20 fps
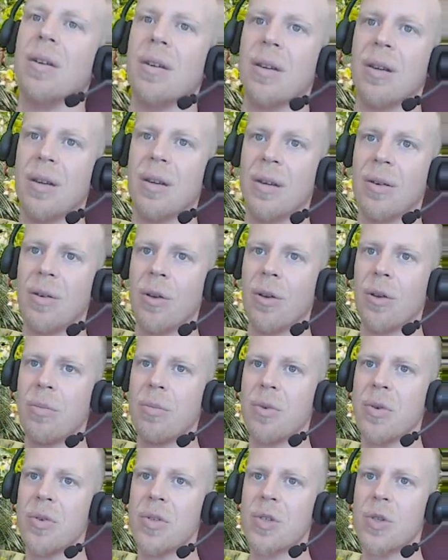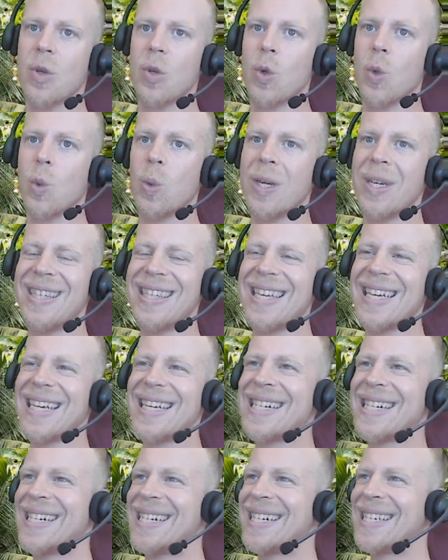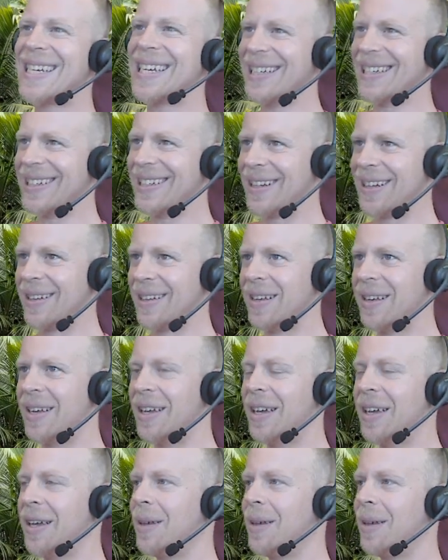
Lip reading: almost wind still.